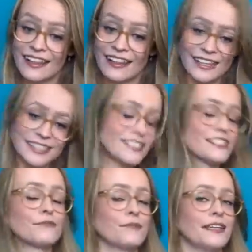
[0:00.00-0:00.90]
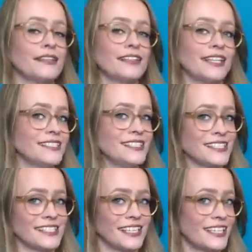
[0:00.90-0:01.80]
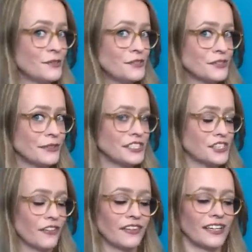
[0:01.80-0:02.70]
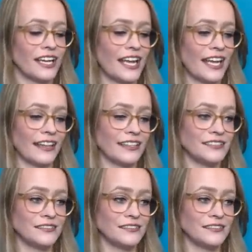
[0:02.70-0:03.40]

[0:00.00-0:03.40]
that doesn't mean that they didn't encounter each other and